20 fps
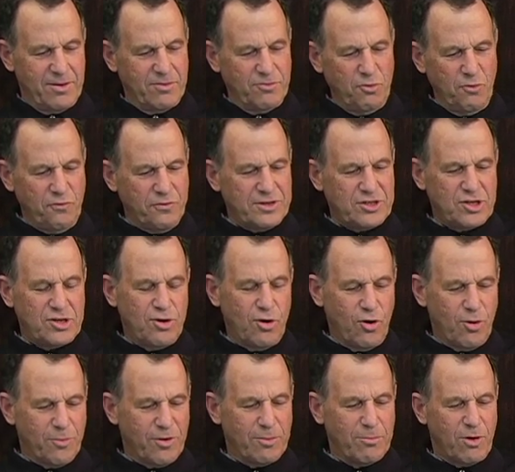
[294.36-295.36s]
Rufus and
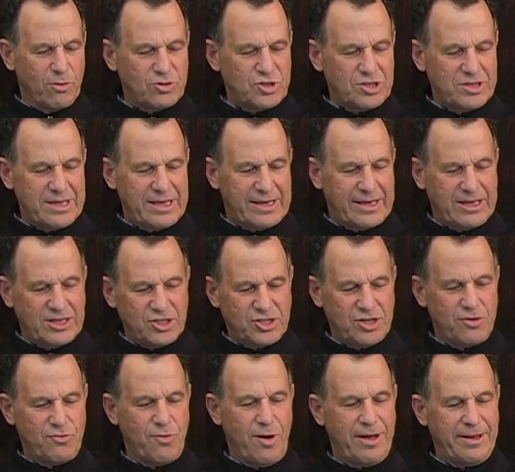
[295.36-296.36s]
Homer mostly kiss
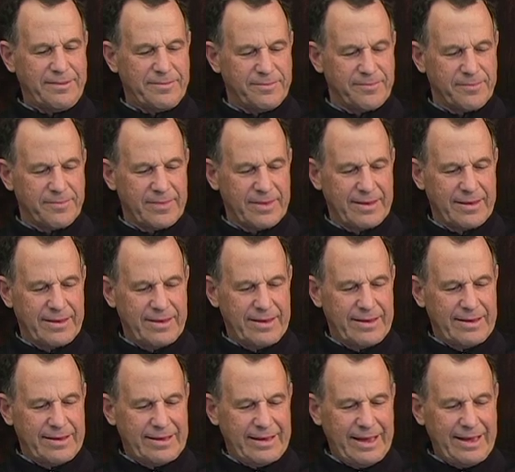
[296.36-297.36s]
and run.
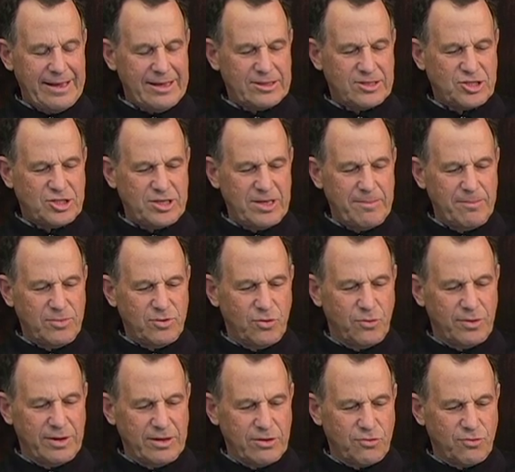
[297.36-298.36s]
Can't seem
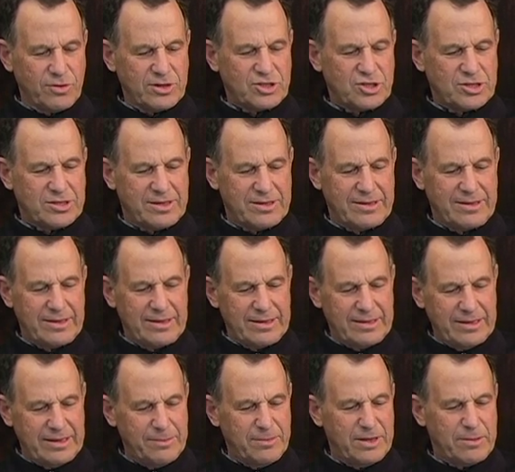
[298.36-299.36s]
to interest
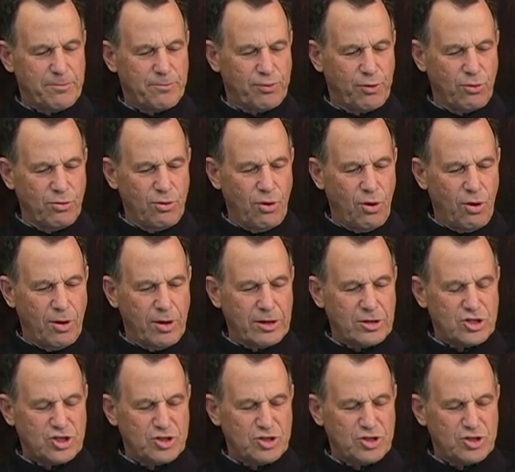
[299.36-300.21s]
them in prolonged